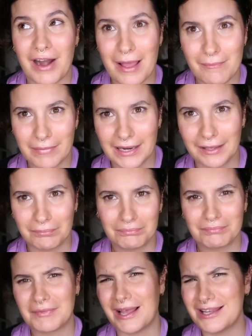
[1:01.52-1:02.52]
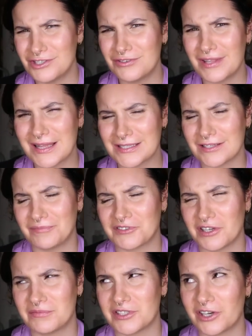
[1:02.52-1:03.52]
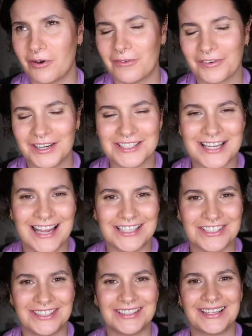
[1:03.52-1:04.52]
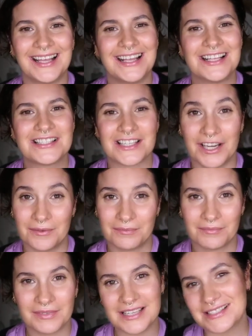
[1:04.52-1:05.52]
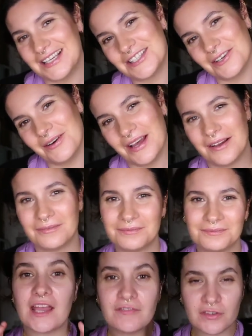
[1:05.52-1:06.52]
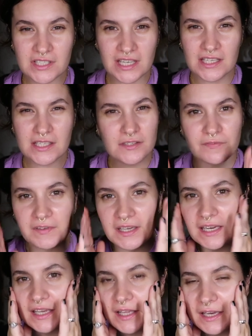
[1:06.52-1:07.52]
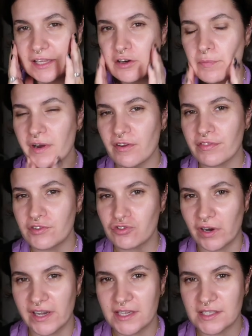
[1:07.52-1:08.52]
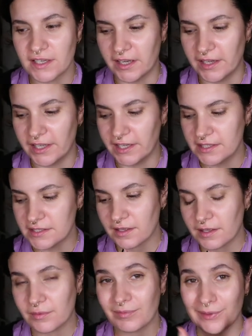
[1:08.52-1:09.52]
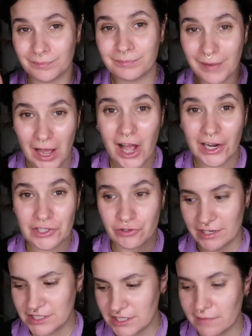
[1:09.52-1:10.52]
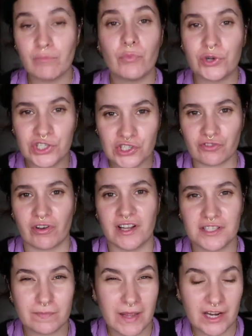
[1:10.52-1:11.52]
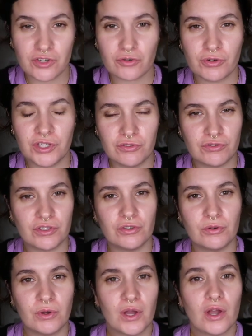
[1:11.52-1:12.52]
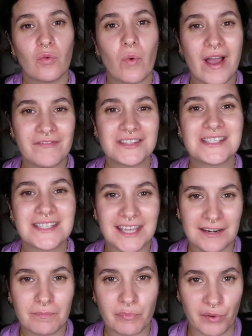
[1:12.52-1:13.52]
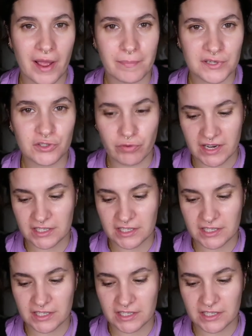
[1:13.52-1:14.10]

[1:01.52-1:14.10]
rambling. I do that sometimes, I go off with a tangent. So let's get to it. If your skin's feeling a little bit on the dry side, well, hydrate it, moisturize, make sure you do whatever skin prep is